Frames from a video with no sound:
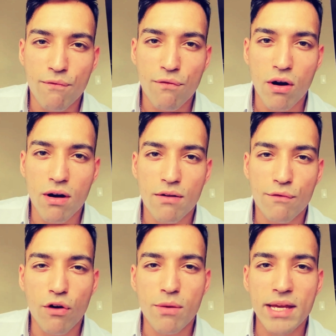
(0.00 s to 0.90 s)

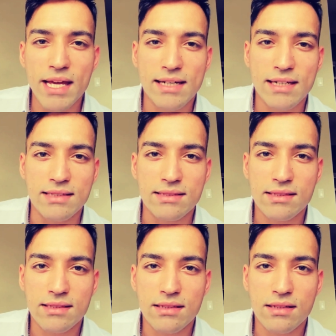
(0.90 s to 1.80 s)
For me at
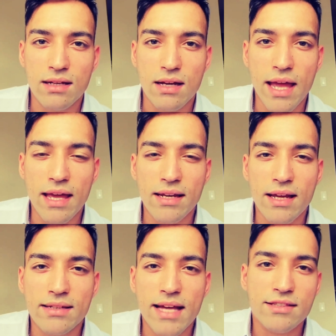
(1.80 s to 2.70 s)
least,
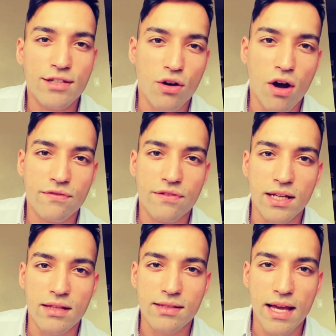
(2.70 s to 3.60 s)
it dents your confidence,